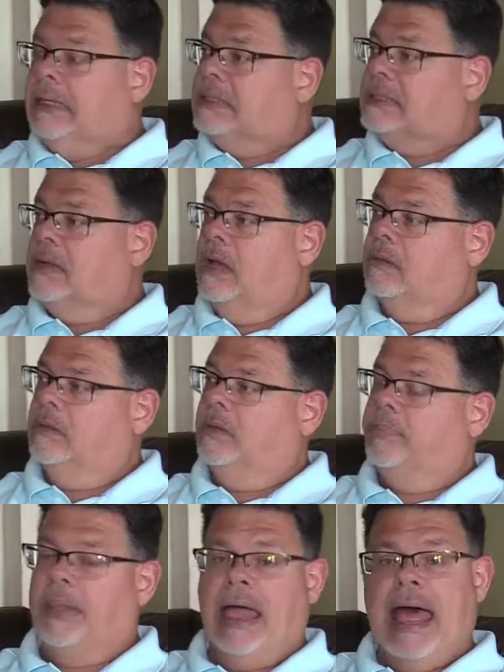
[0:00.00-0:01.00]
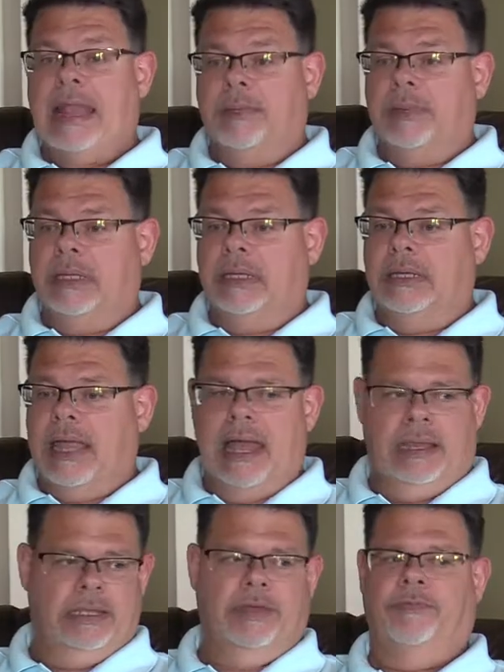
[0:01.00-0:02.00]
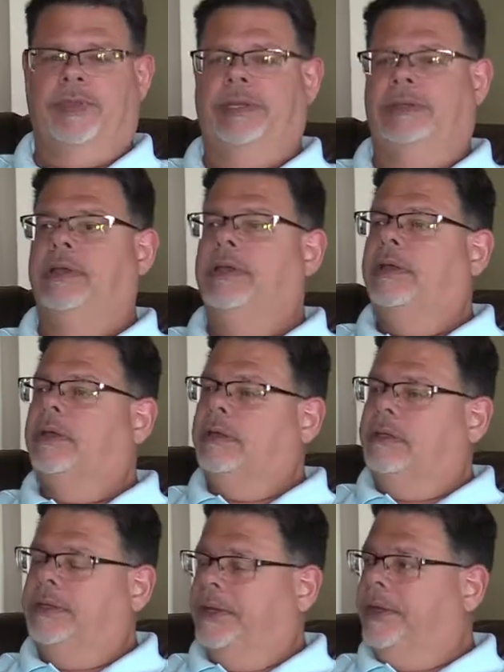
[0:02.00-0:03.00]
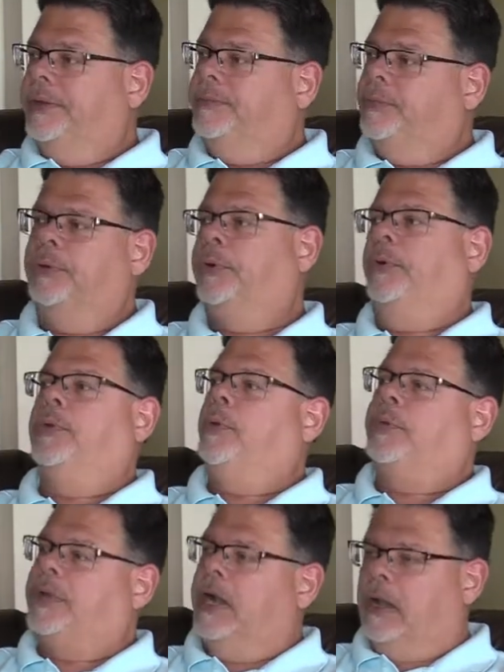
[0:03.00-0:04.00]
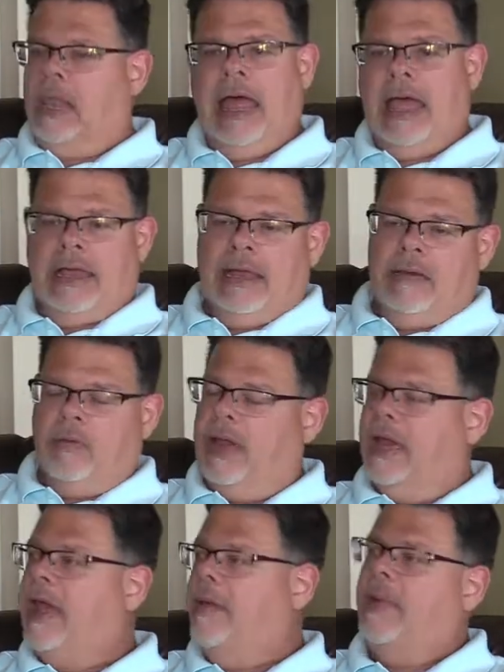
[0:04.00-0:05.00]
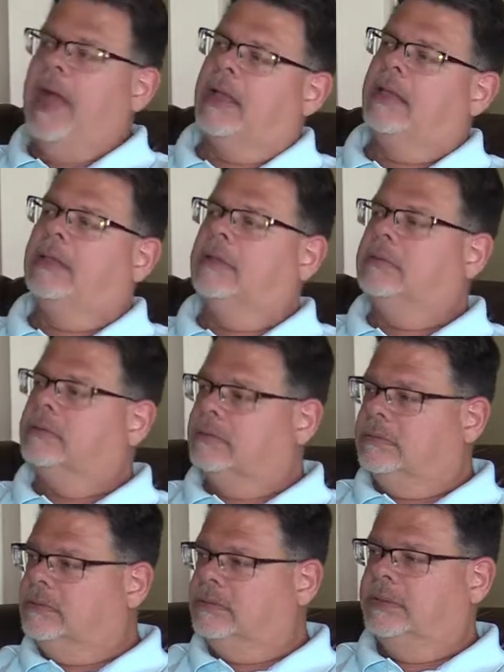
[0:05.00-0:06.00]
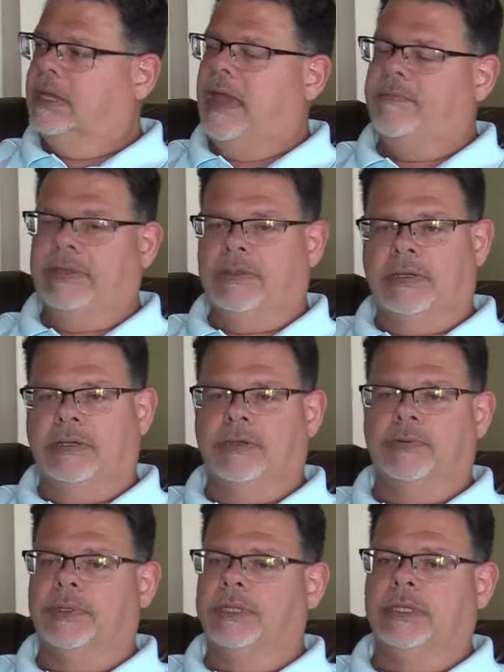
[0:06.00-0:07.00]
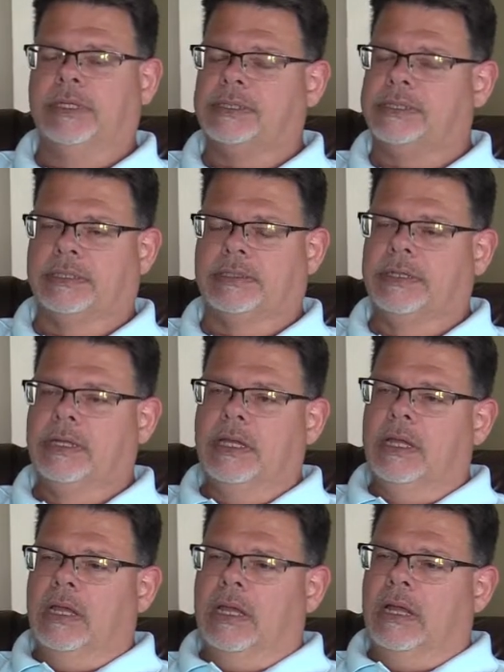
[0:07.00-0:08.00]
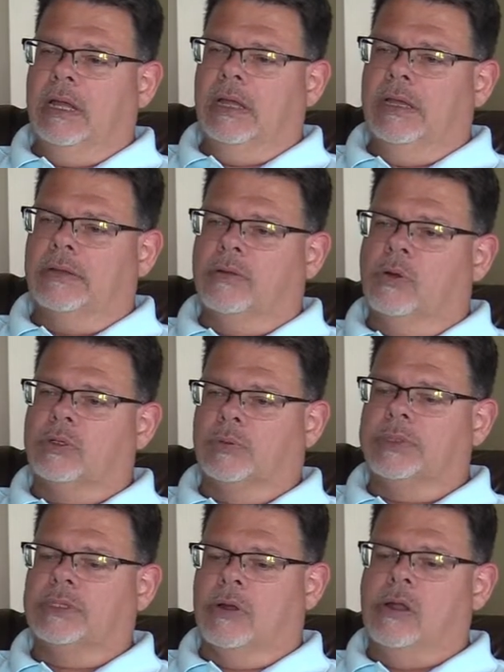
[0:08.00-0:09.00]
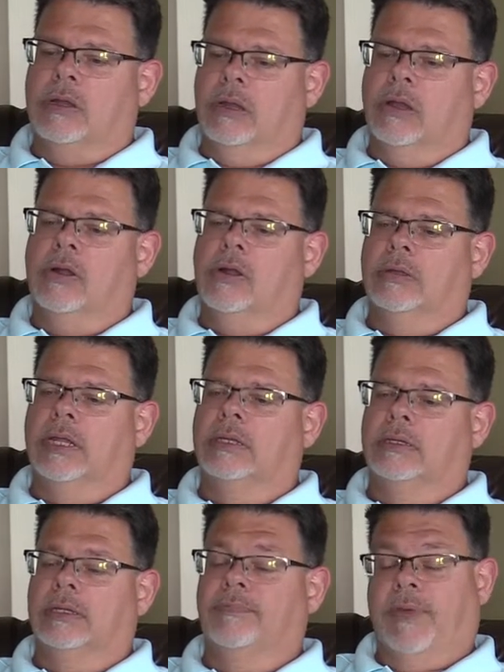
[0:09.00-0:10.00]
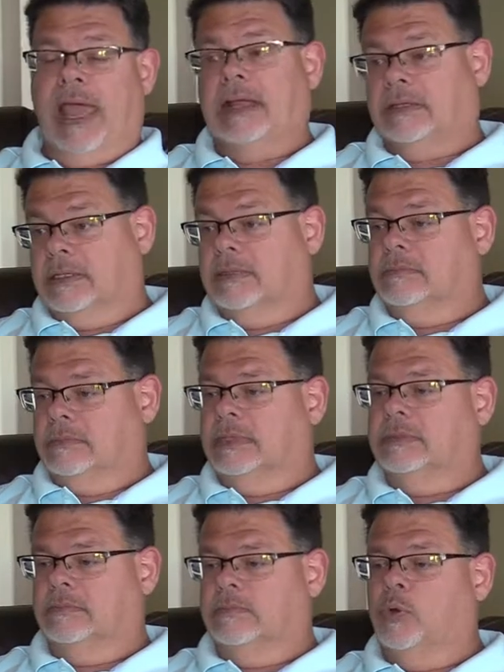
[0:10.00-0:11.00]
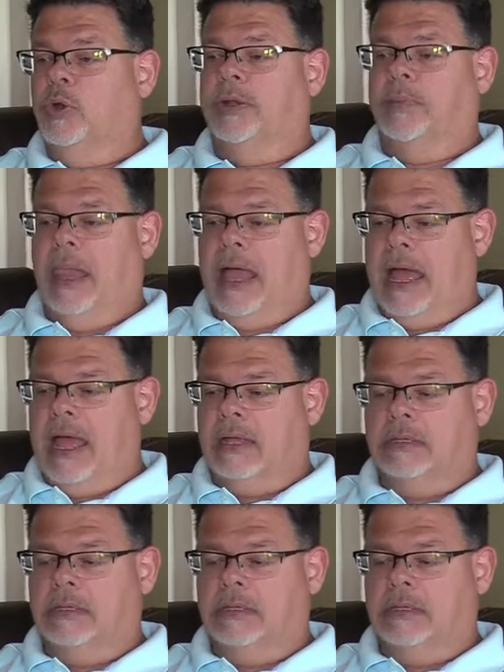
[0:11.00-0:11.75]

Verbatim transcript: It's not going to apply to me. I live in, you know, rural North Carolina. How am I going to have anything to do with this? And of course, we started to learn that, in fact, it would apply.